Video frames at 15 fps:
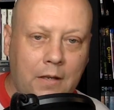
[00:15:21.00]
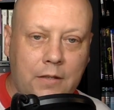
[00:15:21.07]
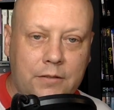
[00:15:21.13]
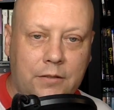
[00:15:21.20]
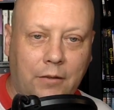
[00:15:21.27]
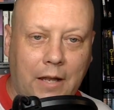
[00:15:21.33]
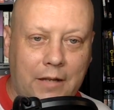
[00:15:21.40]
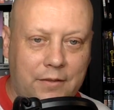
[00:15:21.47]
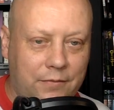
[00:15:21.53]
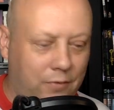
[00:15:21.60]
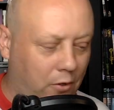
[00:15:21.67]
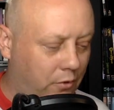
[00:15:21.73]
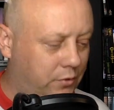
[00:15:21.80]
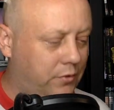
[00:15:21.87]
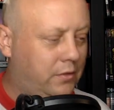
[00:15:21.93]
So that's
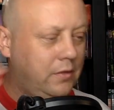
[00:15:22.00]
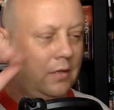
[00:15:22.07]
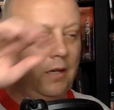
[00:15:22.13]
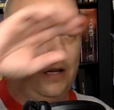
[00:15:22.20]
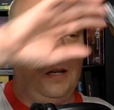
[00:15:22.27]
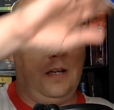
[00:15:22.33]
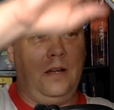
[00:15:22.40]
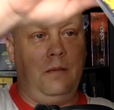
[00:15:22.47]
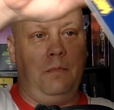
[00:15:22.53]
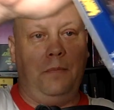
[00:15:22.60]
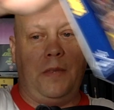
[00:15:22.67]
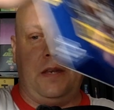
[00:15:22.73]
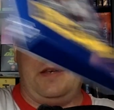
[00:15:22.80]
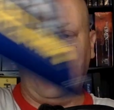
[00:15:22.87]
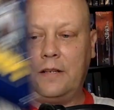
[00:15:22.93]
first.
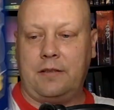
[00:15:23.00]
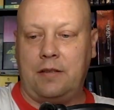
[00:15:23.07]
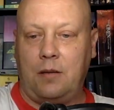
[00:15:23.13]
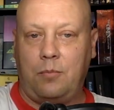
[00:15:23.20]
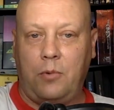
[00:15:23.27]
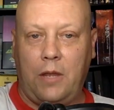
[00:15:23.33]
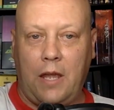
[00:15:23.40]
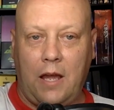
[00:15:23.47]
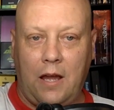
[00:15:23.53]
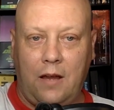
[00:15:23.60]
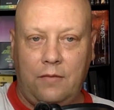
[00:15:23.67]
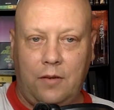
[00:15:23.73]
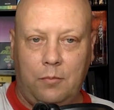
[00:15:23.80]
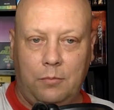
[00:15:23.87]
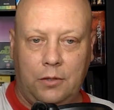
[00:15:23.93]
Then next up we
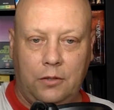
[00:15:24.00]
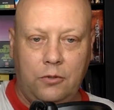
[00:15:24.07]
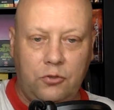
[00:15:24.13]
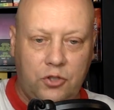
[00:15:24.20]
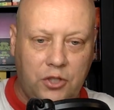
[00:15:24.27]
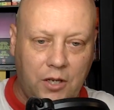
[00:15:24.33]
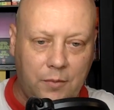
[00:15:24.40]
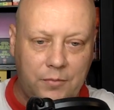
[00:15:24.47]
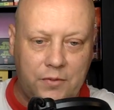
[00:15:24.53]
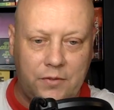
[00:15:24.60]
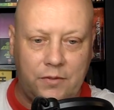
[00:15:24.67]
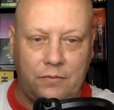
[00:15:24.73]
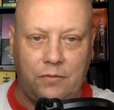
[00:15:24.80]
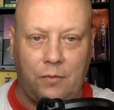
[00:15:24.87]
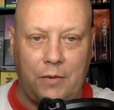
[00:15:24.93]
have Blue
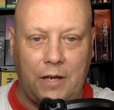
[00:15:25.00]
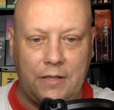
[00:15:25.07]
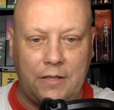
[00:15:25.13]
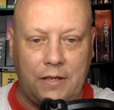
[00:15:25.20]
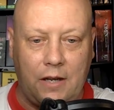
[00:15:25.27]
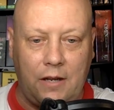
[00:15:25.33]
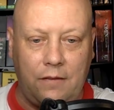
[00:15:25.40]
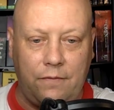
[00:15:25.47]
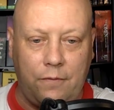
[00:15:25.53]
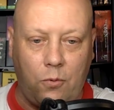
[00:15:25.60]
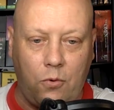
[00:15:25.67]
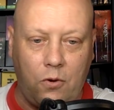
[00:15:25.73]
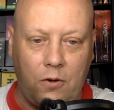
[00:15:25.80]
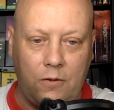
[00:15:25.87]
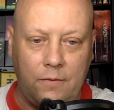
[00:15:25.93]
Chips from
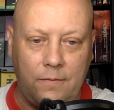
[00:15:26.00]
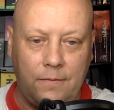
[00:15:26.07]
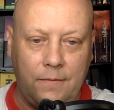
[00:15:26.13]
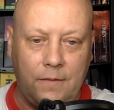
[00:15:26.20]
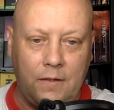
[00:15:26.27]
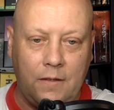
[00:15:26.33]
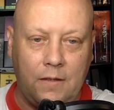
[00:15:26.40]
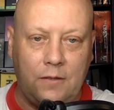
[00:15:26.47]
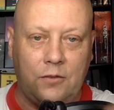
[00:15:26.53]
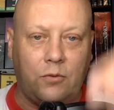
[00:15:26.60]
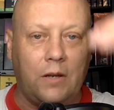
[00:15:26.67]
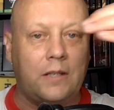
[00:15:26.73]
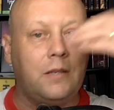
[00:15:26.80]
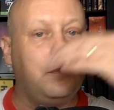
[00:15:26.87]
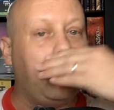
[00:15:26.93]
1994,
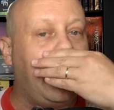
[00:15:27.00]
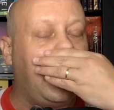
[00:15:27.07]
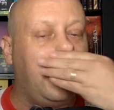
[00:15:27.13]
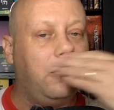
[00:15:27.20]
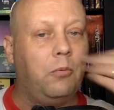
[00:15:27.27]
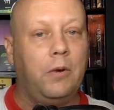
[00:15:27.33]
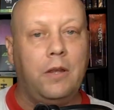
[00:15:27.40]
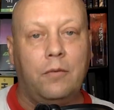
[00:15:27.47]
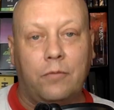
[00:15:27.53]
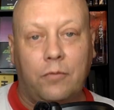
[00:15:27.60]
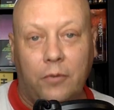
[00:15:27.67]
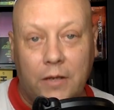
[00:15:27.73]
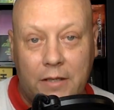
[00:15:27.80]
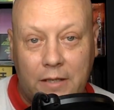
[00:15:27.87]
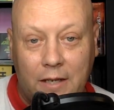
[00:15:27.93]
directed by William
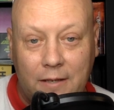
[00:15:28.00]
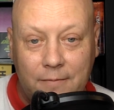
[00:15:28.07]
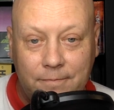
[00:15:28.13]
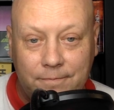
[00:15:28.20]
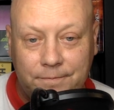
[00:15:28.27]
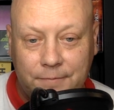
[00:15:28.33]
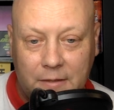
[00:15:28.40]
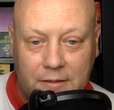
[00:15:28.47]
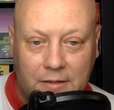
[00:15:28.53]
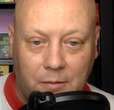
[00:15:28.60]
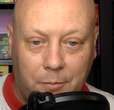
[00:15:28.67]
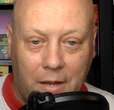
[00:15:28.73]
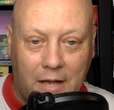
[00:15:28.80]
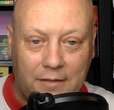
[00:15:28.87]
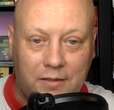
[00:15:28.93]
Friedkin. This is a
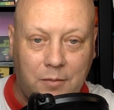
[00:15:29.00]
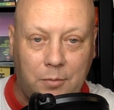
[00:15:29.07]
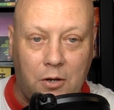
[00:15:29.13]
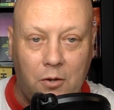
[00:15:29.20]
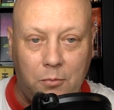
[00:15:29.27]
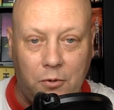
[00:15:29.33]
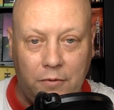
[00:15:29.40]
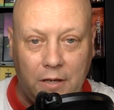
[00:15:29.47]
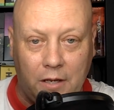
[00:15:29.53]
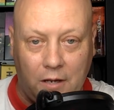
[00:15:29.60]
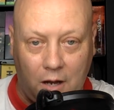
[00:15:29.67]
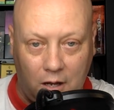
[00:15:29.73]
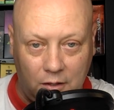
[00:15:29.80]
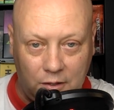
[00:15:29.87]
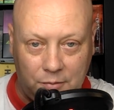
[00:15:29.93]
basketball movie, a
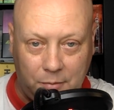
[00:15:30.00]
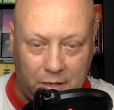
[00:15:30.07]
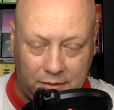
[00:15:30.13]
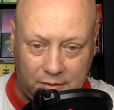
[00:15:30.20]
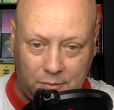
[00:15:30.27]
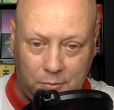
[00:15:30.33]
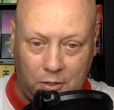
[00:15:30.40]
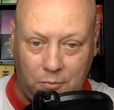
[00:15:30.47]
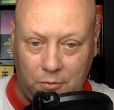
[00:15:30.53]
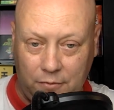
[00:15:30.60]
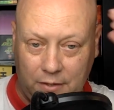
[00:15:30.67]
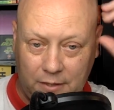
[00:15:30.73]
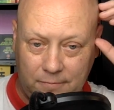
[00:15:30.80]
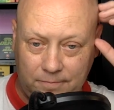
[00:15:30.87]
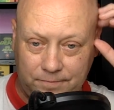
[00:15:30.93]
college basketball
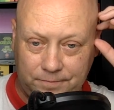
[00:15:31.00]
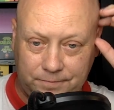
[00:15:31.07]
movie.